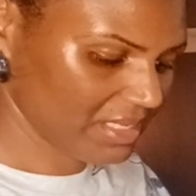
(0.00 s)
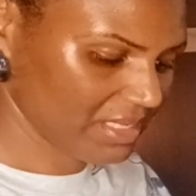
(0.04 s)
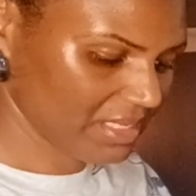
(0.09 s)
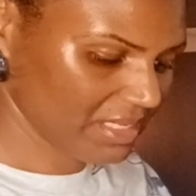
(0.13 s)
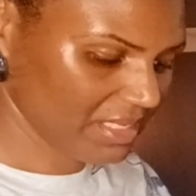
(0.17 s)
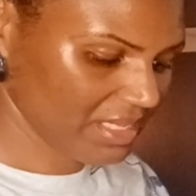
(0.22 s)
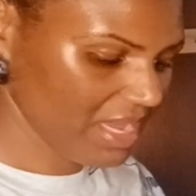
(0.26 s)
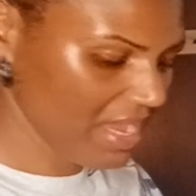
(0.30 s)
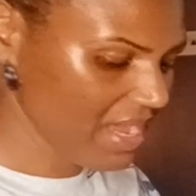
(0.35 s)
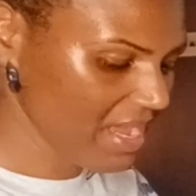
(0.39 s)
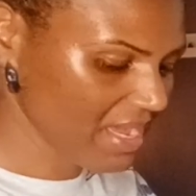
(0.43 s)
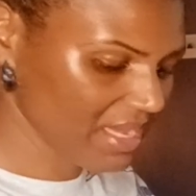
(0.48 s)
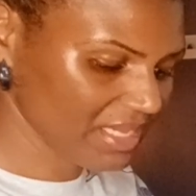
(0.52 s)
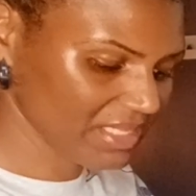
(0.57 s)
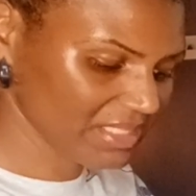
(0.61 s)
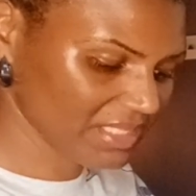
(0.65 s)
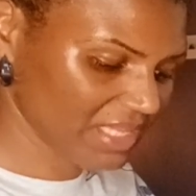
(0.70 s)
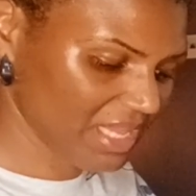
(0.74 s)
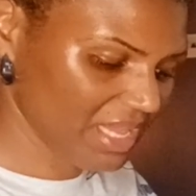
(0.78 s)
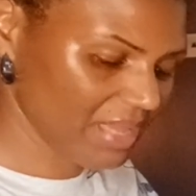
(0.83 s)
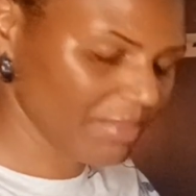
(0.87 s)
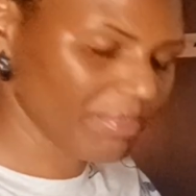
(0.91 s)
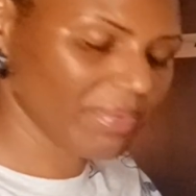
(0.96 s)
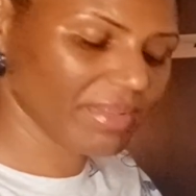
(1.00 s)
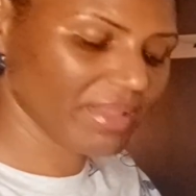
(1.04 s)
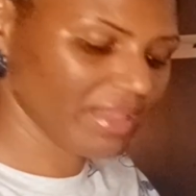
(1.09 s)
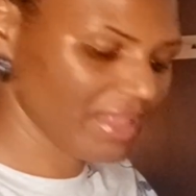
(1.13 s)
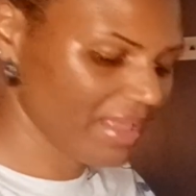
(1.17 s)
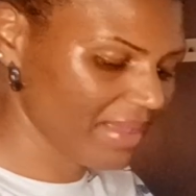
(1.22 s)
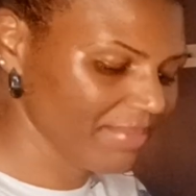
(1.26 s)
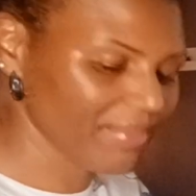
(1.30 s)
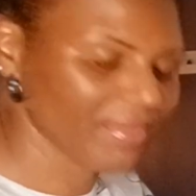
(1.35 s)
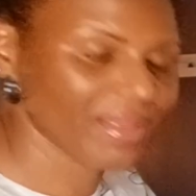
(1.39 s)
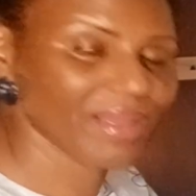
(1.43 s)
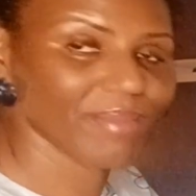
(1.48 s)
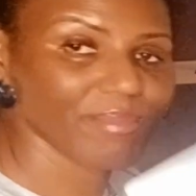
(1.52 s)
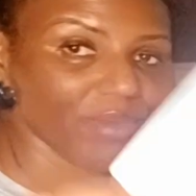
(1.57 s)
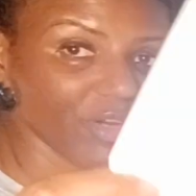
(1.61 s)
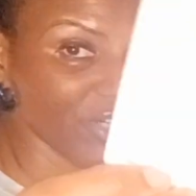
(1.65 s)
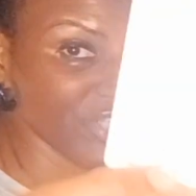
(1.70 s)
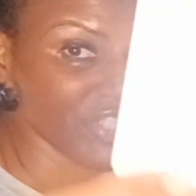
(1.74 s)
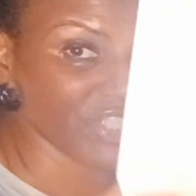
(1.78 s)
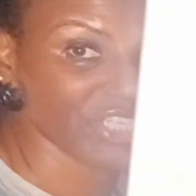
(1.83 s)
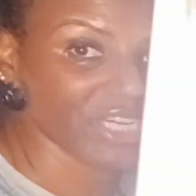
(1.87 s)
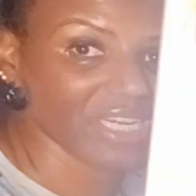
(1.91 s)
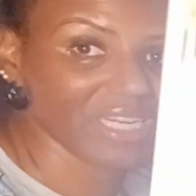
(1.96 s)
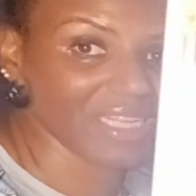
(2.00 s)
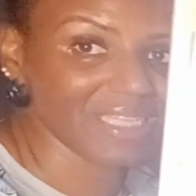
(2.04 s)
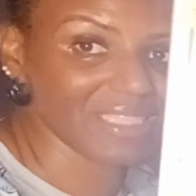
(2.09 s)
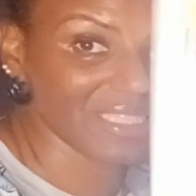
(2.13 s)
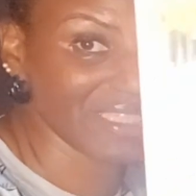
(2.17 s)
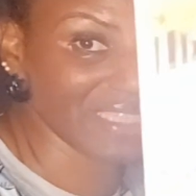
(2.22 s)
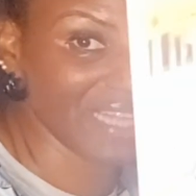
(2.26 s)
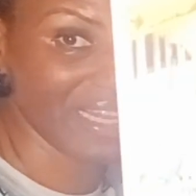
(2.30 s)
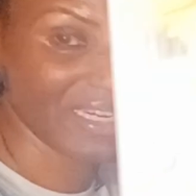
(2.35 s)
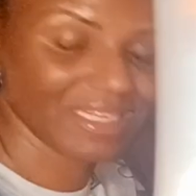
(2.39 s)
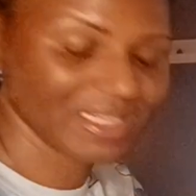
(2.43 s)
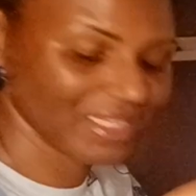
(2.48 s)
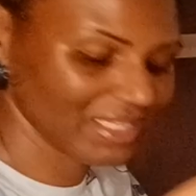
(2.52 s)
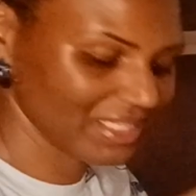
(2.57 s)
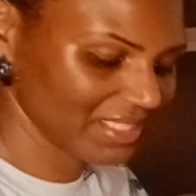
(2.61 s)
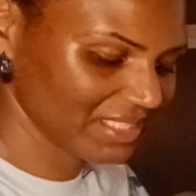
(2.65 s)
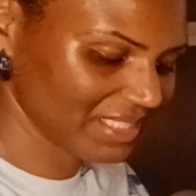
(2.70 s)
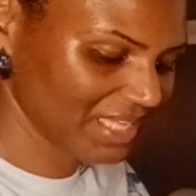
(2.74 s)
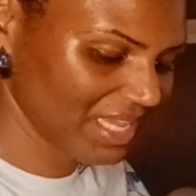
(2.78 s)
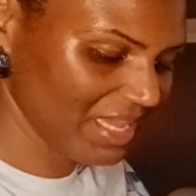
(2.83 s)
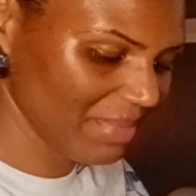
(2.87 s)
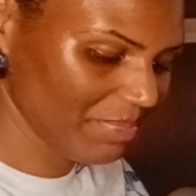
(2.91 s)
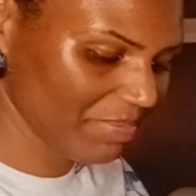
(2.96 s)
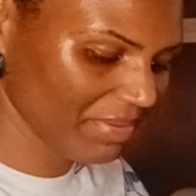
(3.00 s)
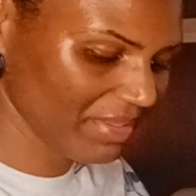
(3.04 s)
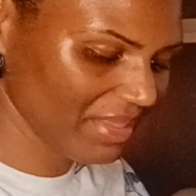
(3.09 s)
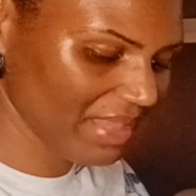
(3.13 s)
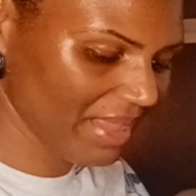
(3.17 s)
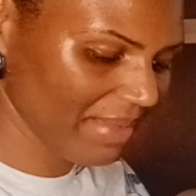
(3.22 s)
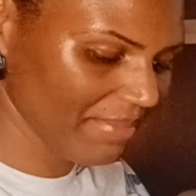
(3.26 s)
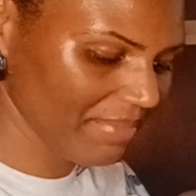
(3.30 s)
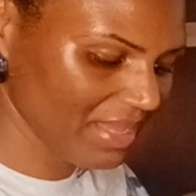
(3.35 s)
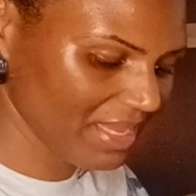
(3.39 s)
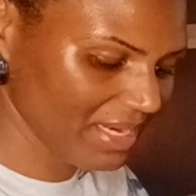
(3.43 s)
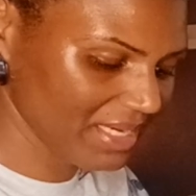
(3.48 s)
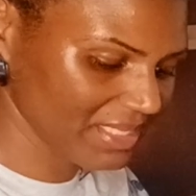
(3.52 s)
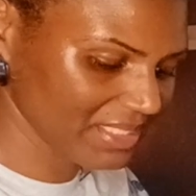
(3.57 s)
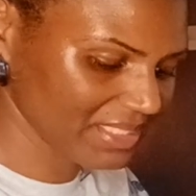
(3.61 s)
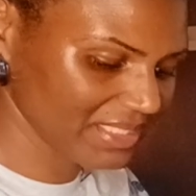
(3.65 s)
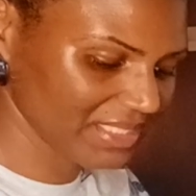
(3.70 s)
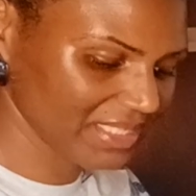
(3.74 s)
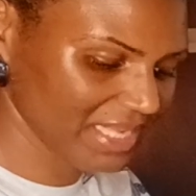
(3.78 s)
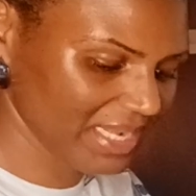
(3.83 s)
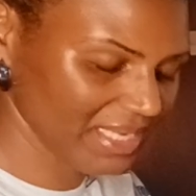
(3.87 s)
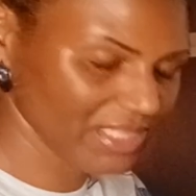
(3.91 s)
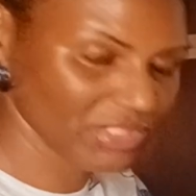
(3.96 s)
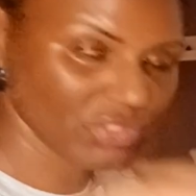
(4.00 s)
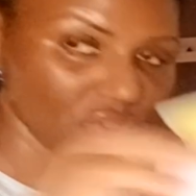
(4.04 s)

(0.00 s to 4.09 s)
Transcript: Yeah, it's keeping them emotionally stagnant. It's keeping them in a state